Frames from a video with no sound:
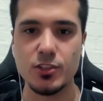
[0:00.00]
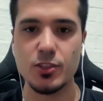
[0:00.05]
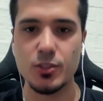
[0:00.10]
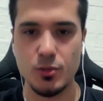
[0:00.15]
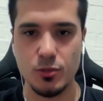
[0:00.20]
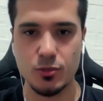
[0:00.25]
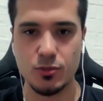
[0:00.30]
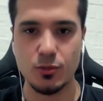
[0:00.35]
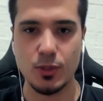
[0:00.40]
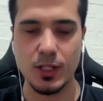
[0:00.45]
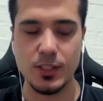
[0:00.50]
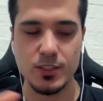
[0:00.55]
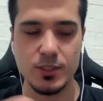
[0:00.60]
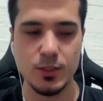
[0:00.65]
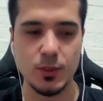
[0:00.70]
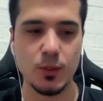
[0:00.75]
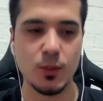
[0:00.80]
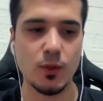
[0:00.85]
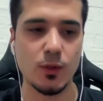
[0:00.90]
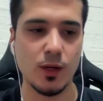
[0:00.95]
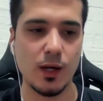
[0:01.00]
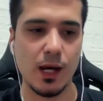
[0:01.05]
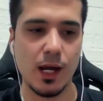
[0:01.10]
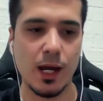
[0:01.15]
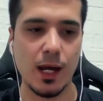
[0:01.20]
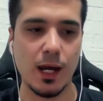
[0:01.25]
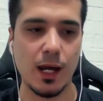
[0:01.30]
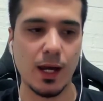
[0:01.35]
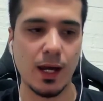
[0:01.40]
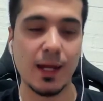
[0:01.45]
use, right? So,
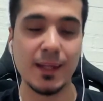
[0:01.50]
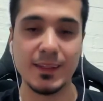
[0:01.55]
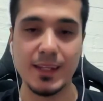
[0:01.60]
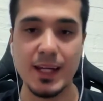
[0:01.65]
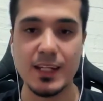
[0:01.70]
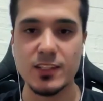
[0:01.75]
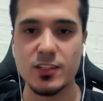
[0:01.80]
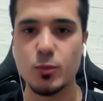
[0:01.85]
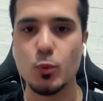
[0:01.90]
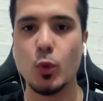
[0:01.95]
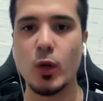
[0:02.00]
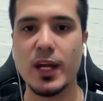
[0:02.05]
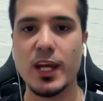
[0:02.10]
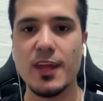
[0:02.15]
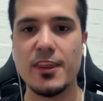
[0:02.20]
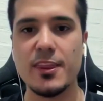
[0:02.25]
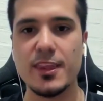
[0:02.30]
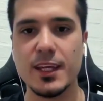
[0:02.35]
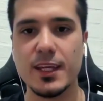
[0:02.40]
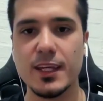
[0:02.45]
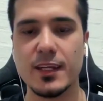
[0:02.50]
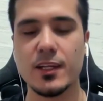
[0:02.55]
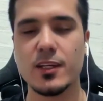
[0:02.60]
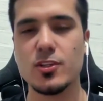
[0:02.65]
and that is why I think